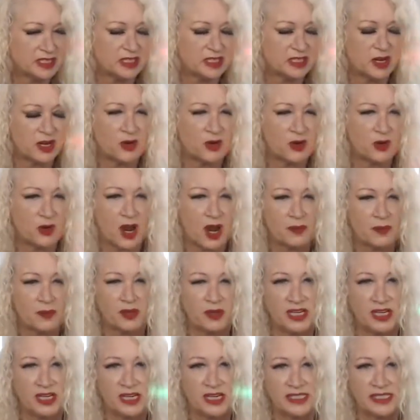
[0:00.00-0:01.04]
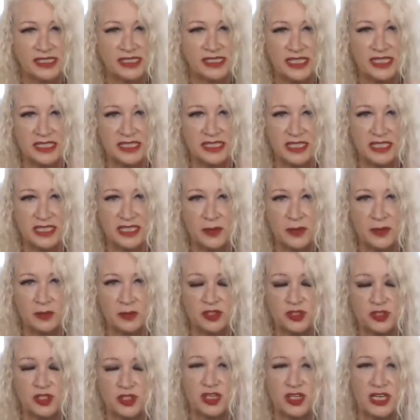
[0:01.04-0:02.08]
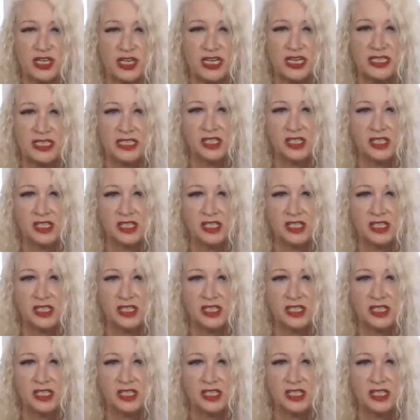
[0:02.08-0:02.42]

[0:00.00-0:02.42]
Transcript: so I'm going to seize this opportunity